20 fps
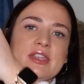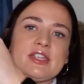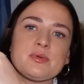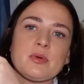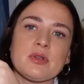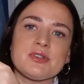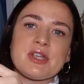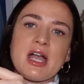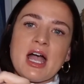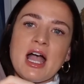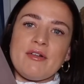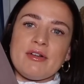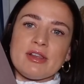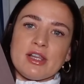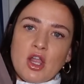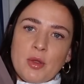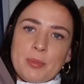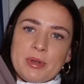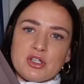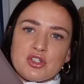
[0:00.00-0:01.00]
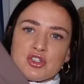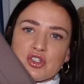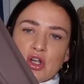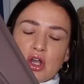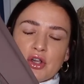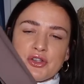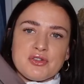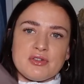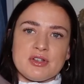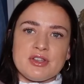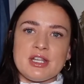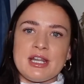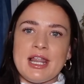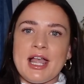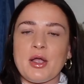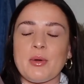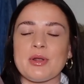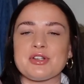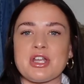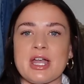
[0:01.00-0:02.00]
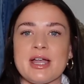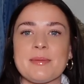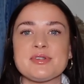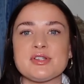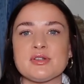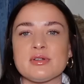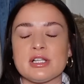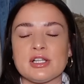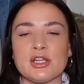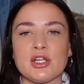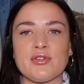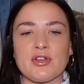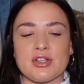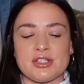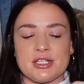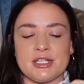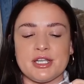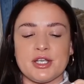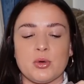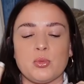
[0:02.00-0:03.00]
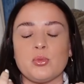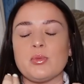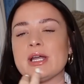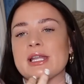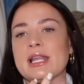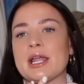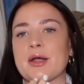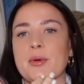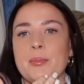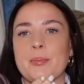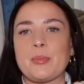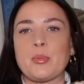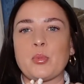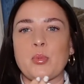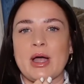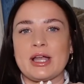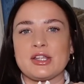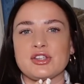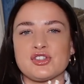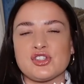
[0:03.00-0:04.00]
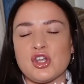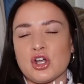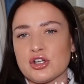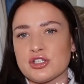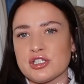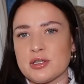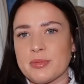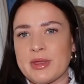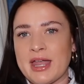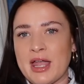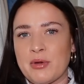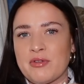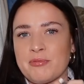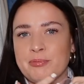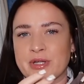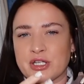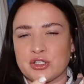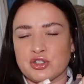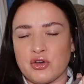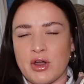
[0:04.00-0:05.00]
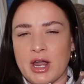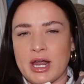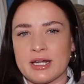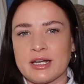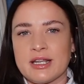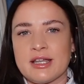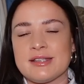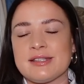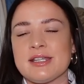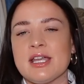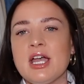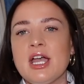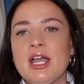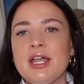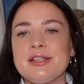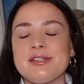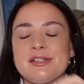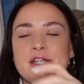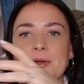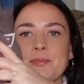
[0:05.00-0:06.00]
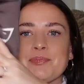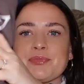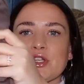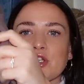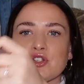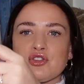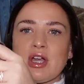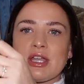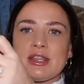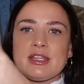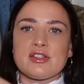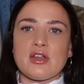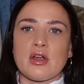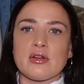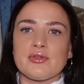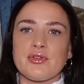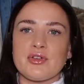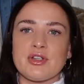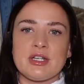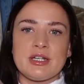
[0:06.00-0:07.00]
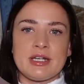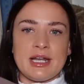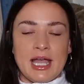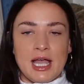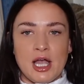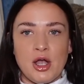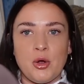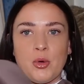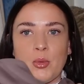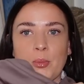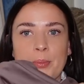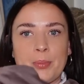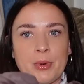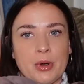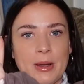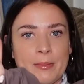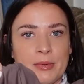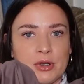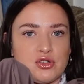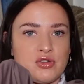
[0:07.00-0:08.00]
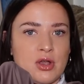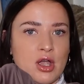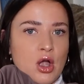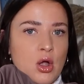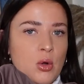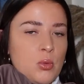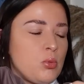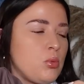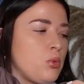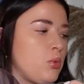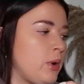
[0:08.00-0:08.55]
these ones are a little bit shorter in the leg, which I absolutely love, because then you can wear like white socks up there with big trainers. So I'm gonna try these on for you now, but I'm gonna try it on